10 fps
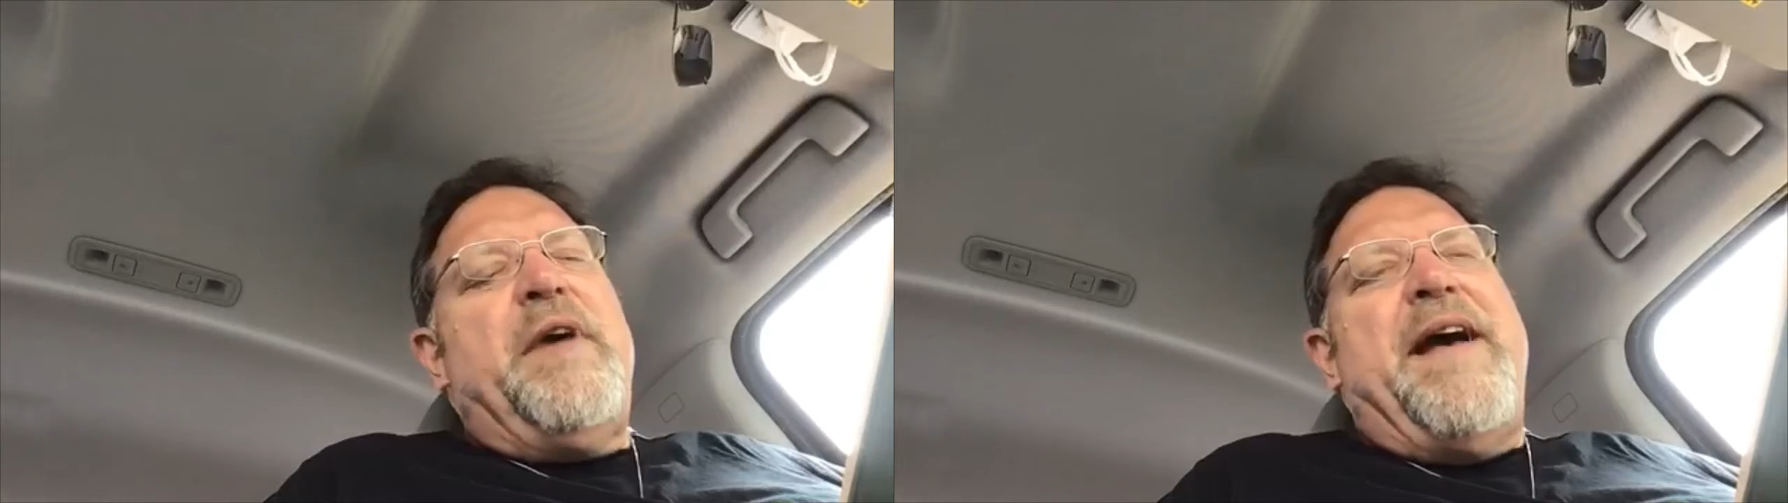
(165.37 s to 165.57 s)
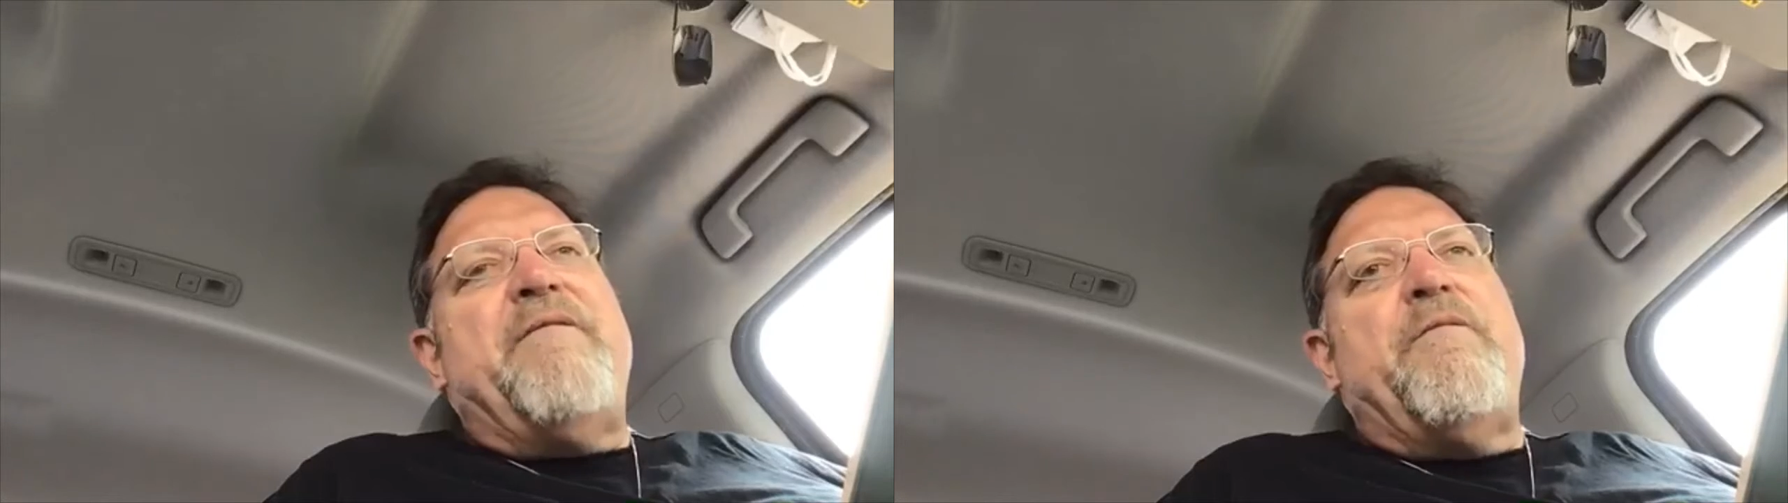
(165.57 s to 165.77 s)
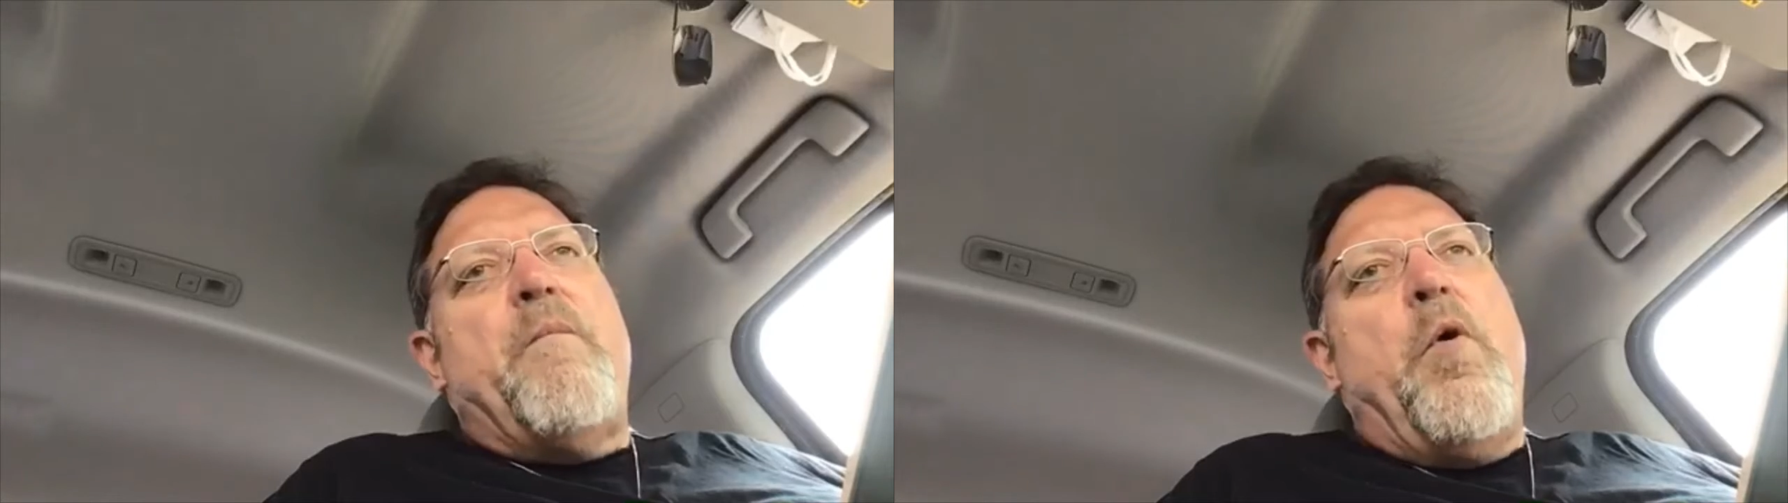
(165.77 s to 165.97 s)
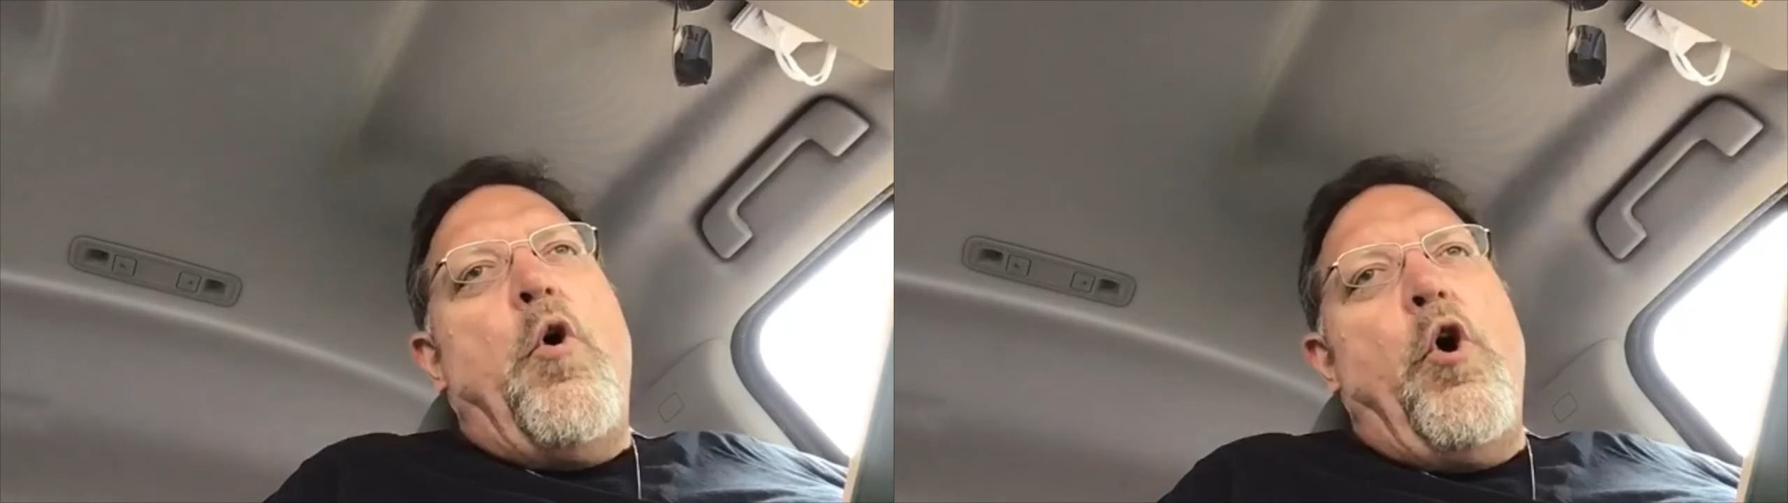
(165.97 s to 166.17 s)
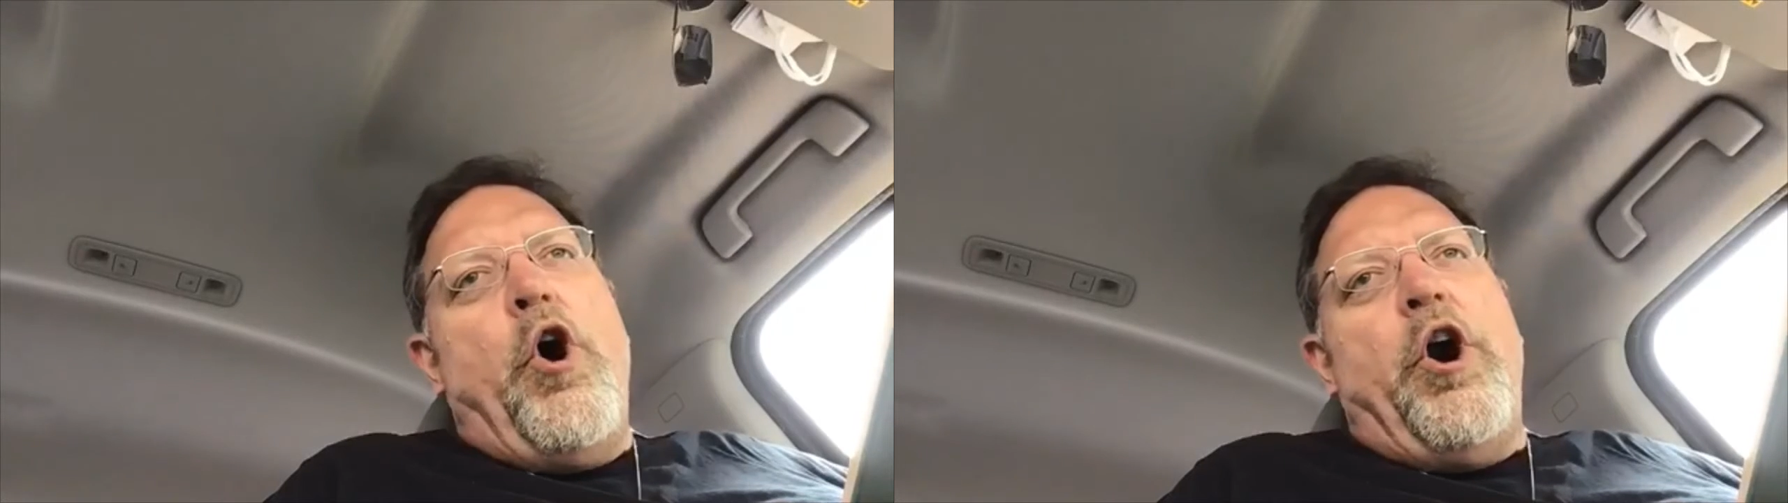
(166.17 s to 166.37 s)
have
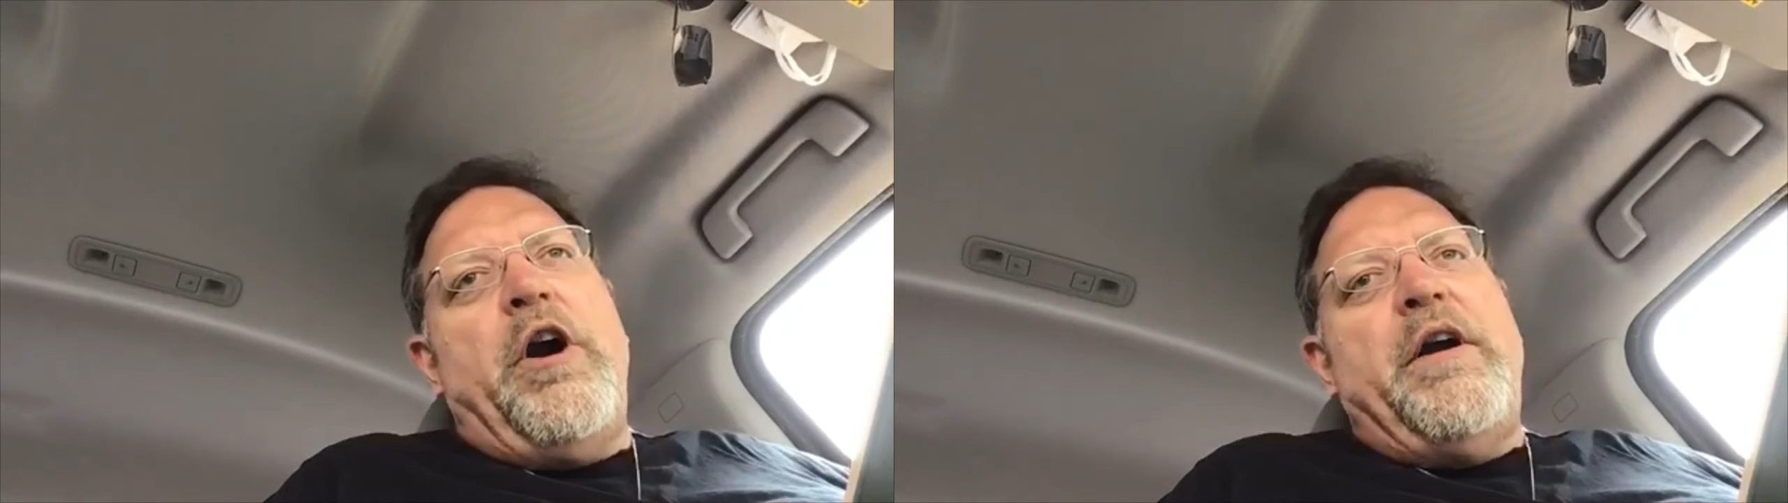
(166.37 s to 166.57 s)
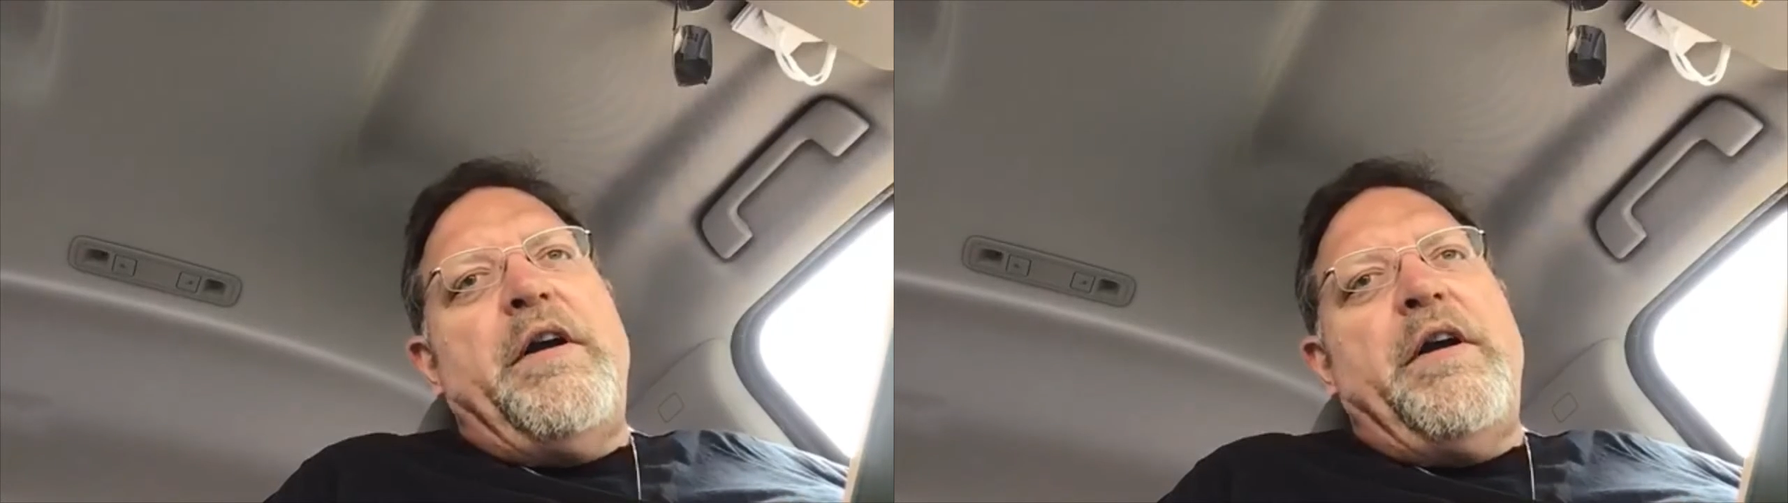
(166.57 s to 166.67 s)
more.